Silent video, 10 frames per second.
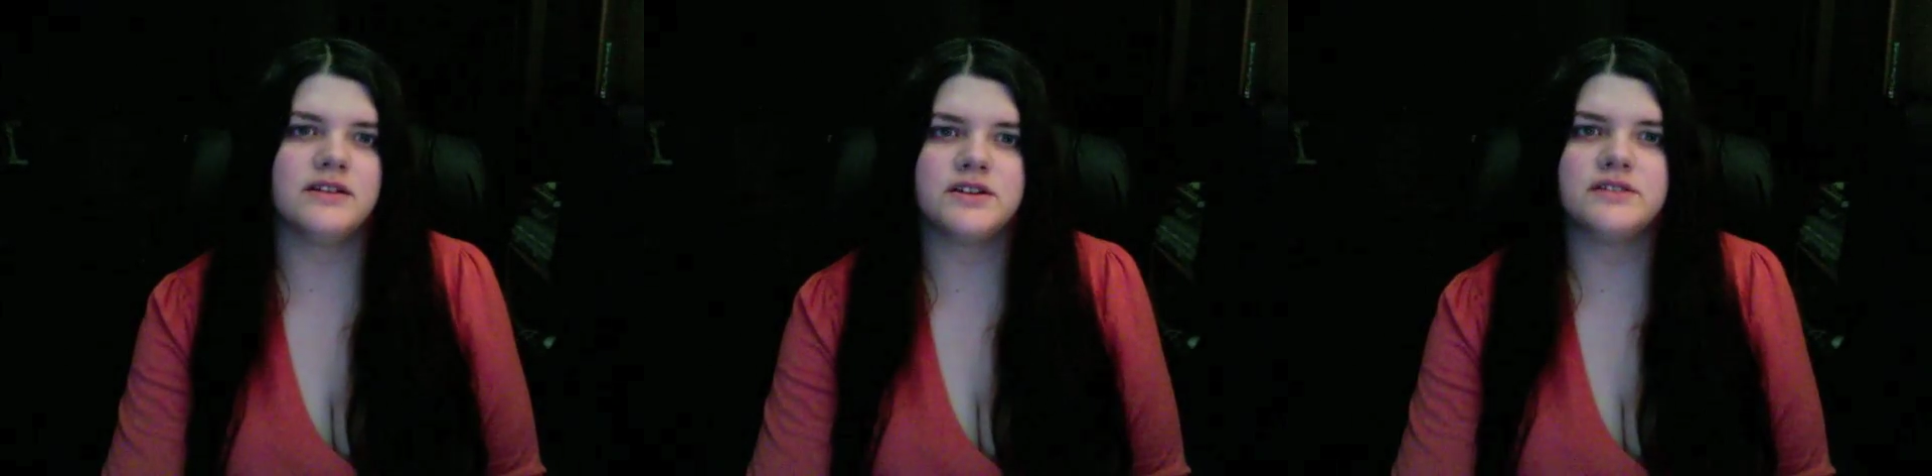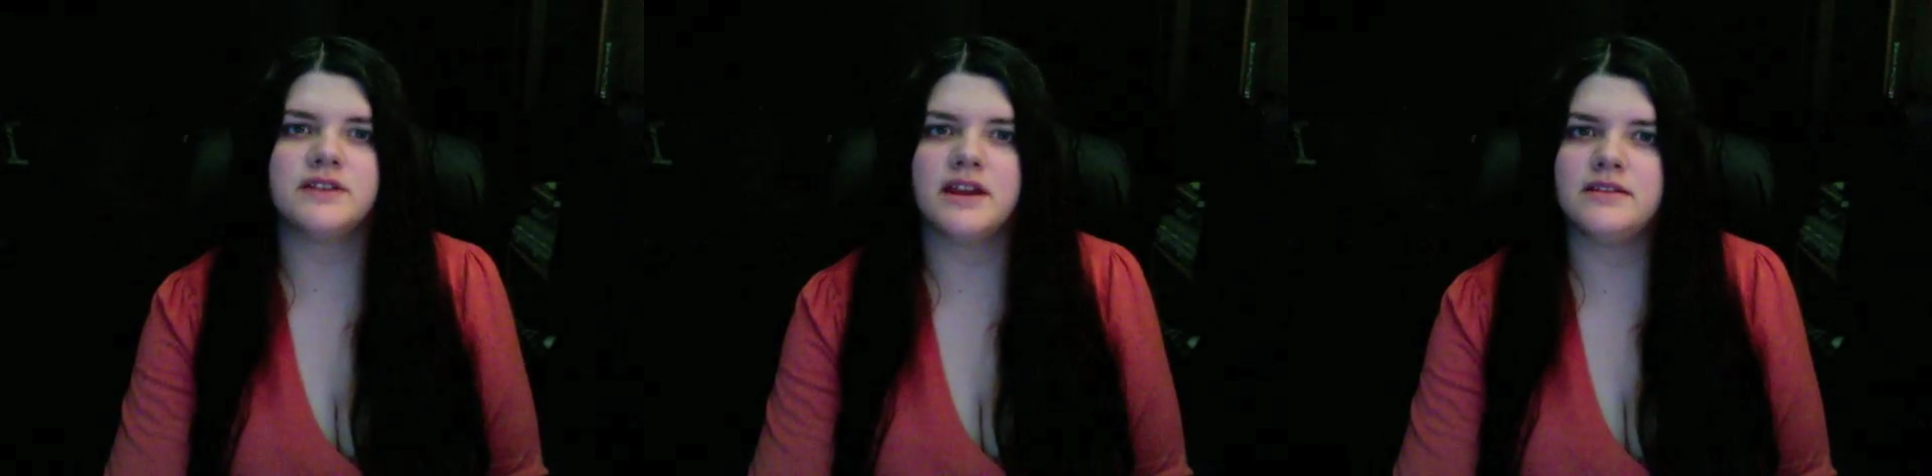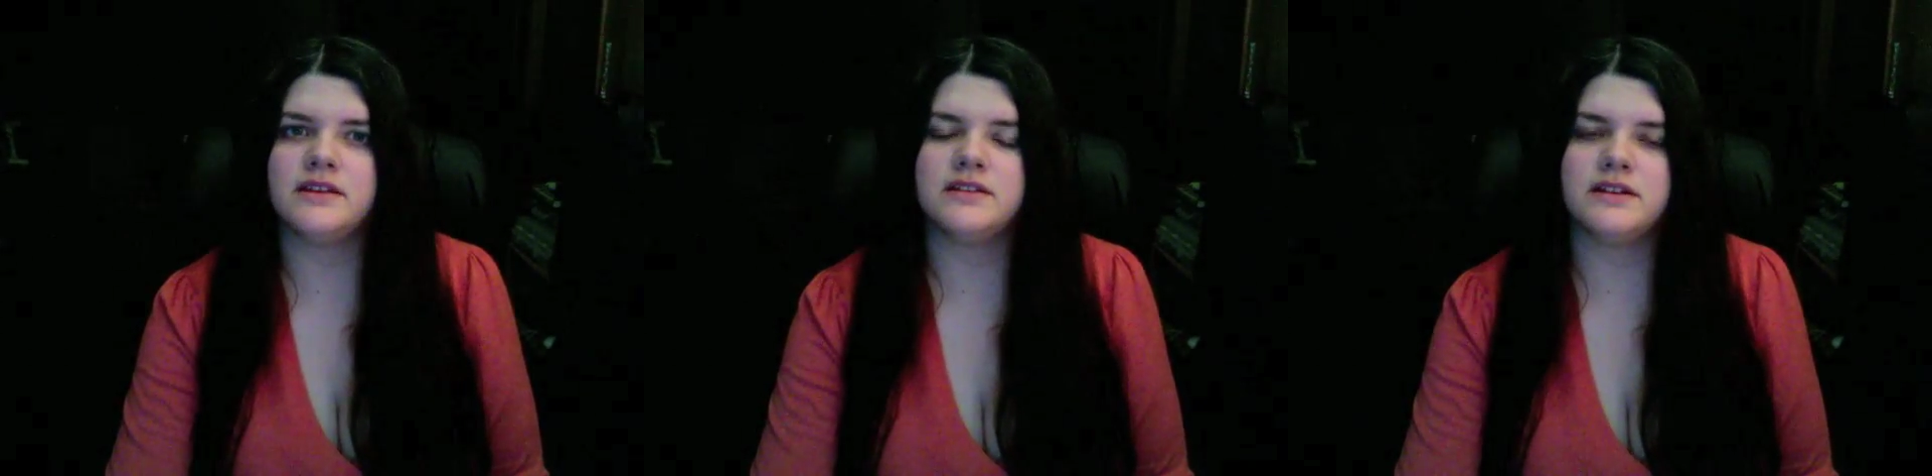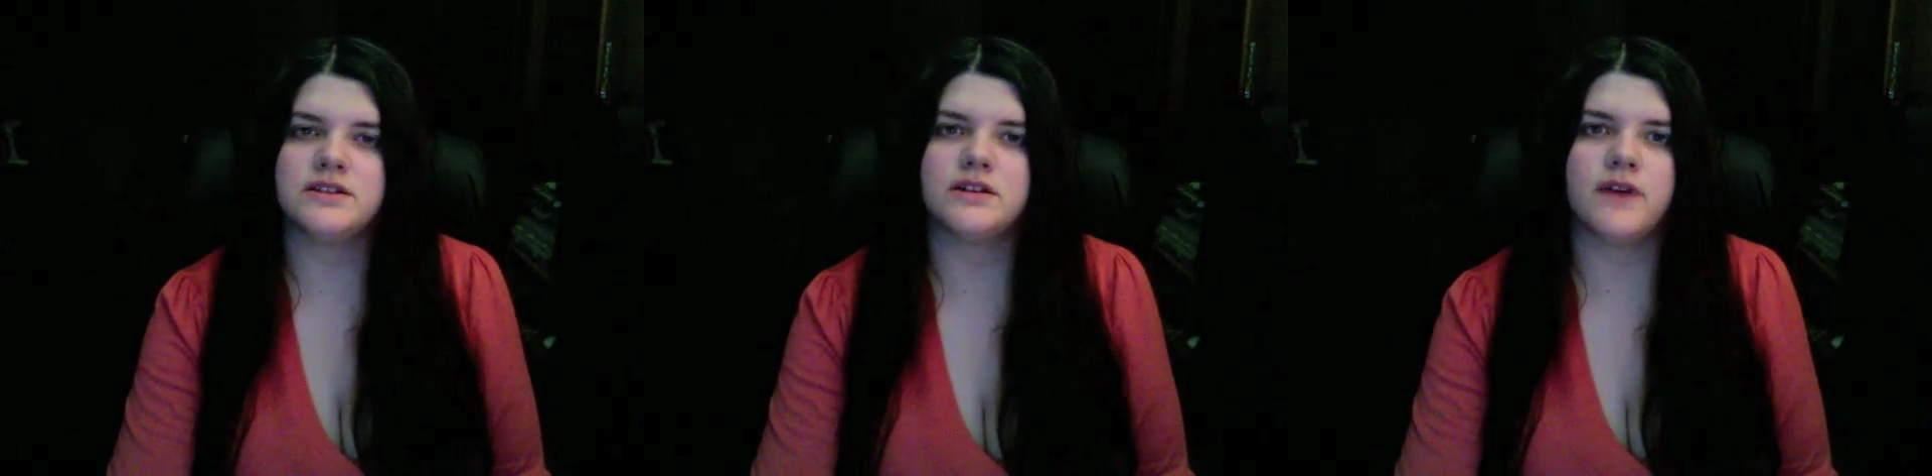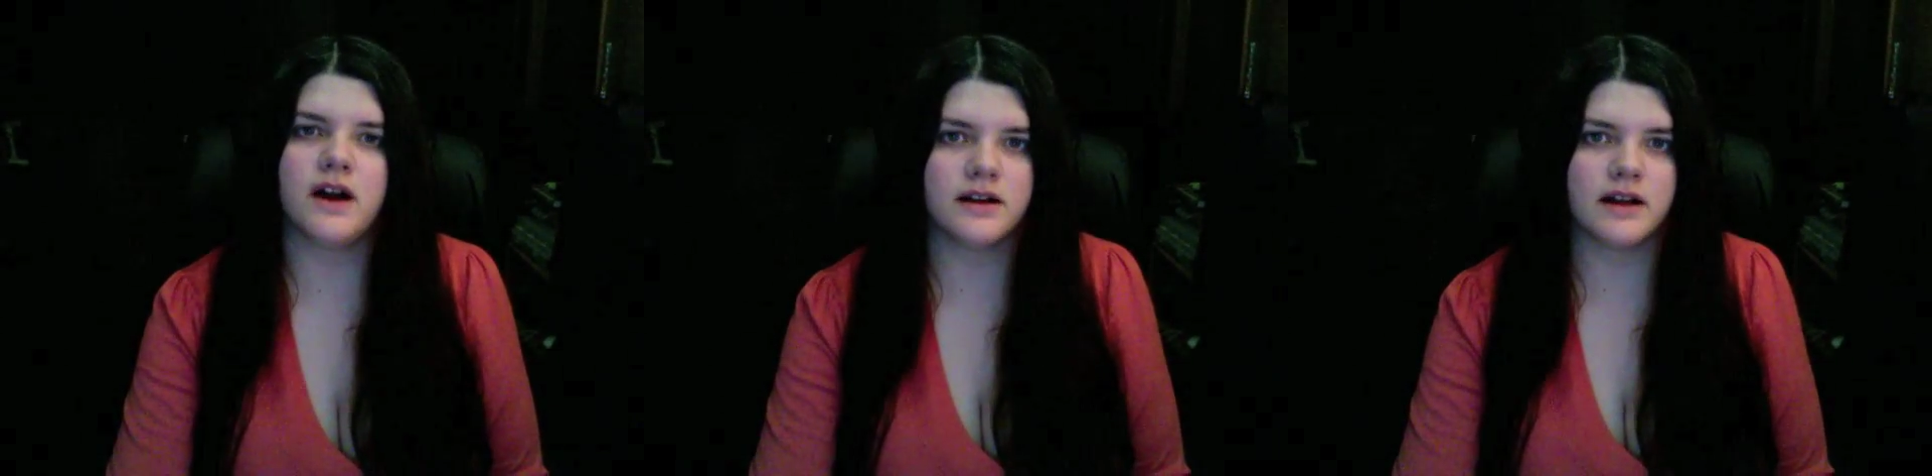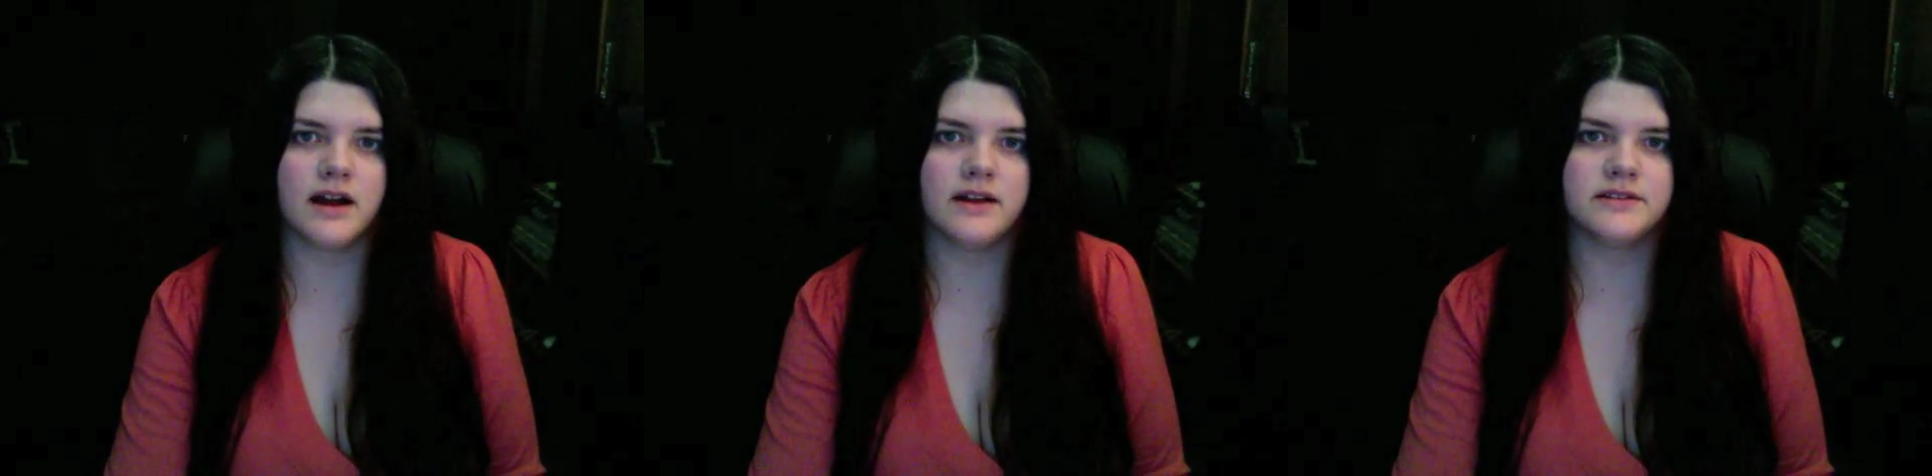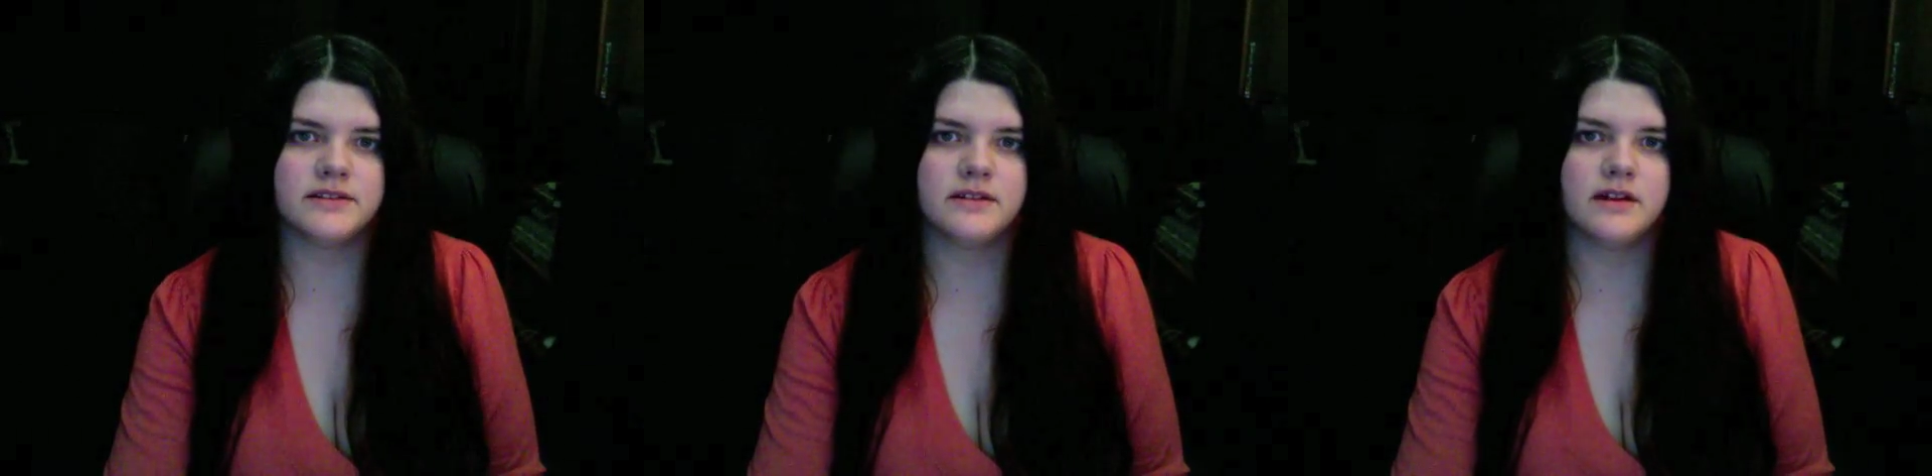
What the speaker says: just gain the attention of hot guys,